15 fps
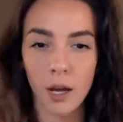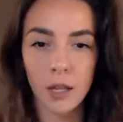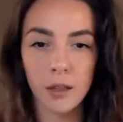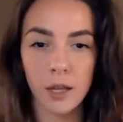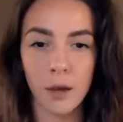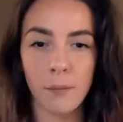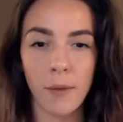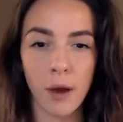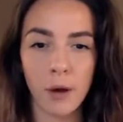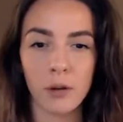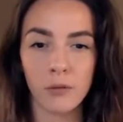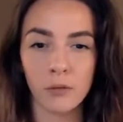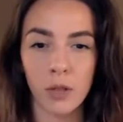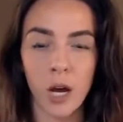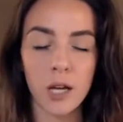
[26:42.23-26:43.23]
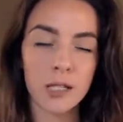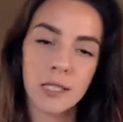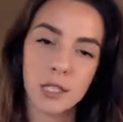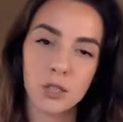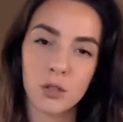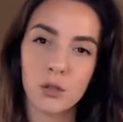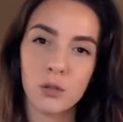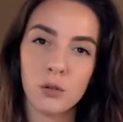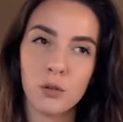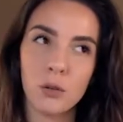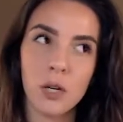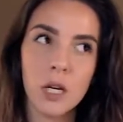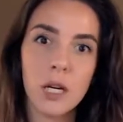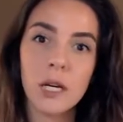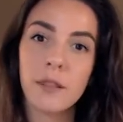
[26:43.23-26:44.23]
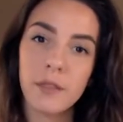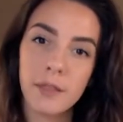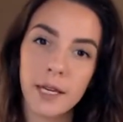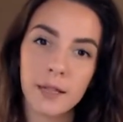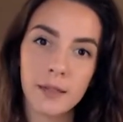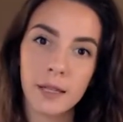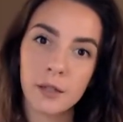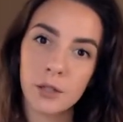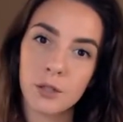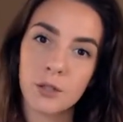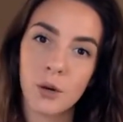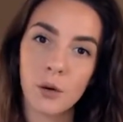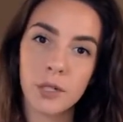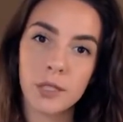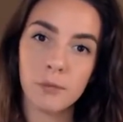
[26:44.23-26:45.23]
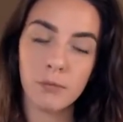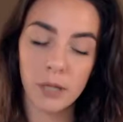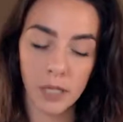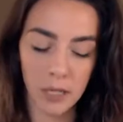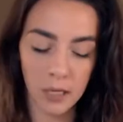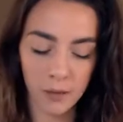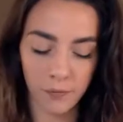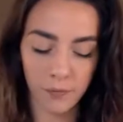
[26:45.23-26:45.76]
the amount of loss that you think that there's going to be.